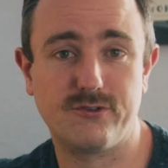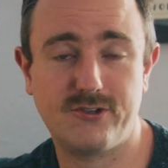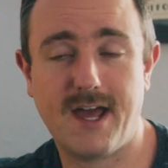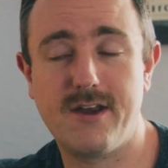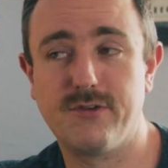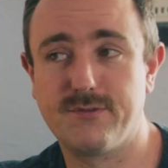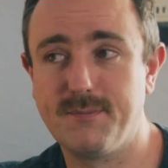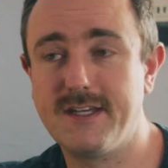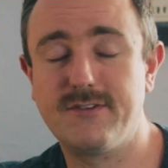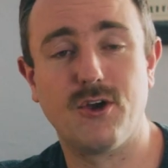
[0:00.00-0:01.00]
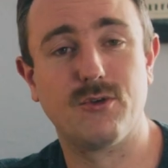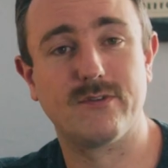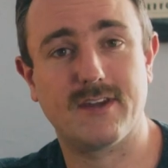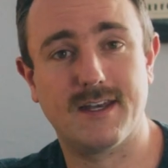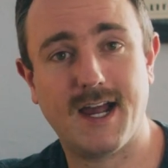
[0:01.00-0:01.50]
shadows,
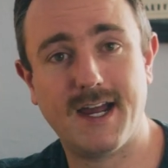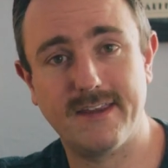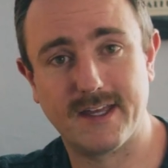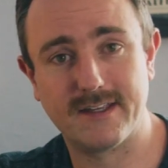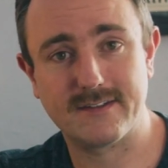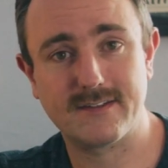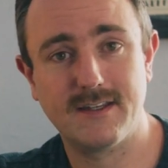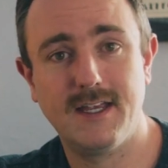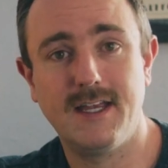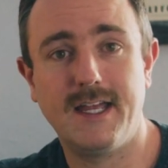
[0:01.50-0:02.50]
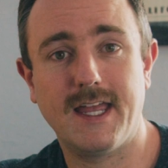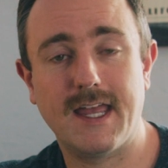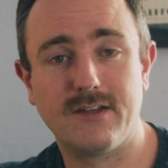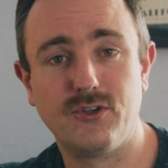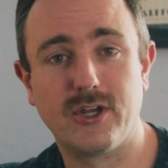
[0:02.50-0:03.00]
midtones, and highlights,
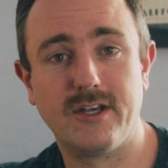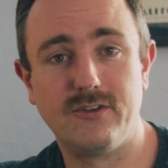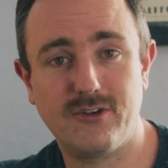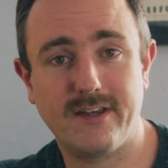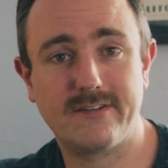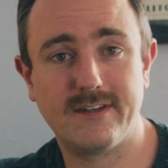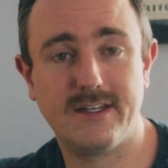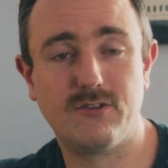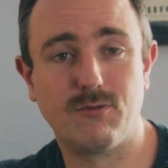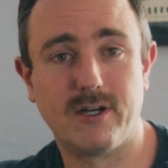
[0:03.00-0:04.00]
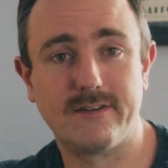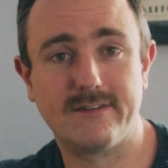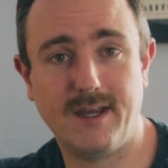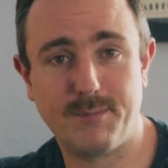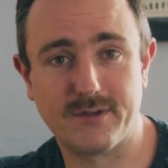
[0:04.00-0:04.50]
and you can adjust each one
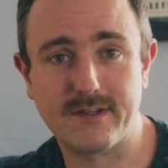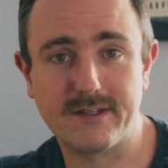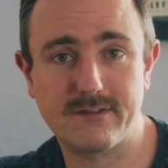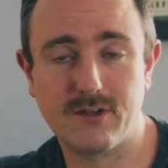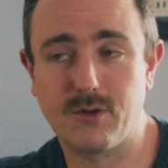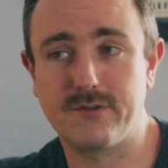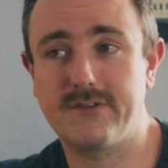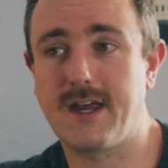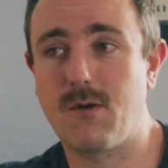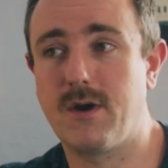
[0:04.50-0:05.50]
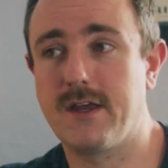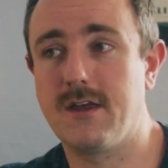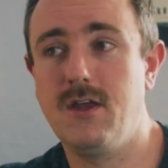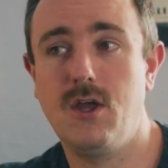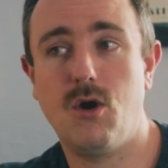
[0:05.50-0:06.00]
separately. So say I want
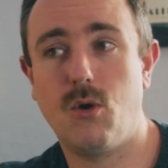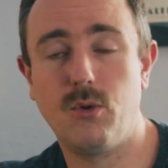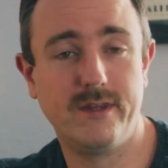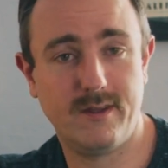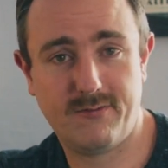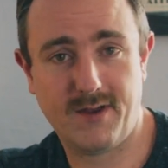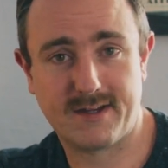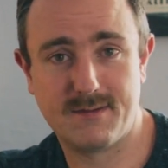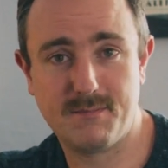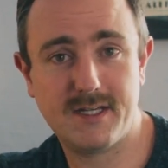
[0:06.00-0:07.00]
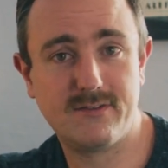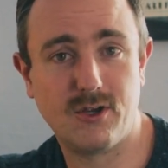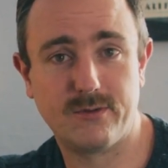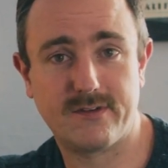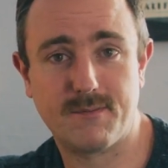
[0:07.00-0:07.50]
to only affect the
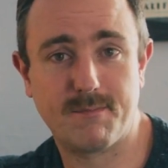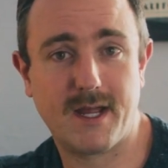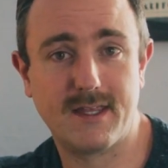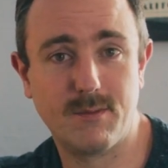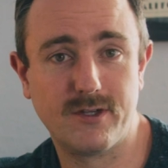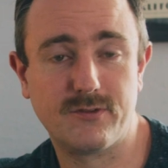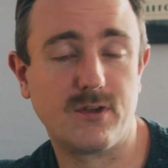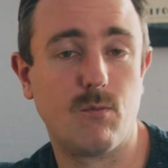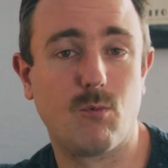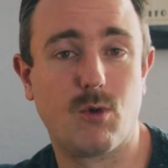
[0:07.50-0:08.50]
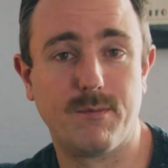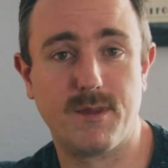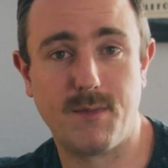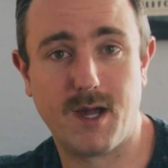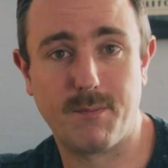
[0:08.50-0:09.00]
midtones in my image and warm
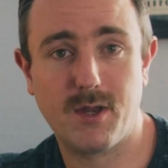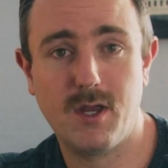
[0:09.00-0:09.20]
them up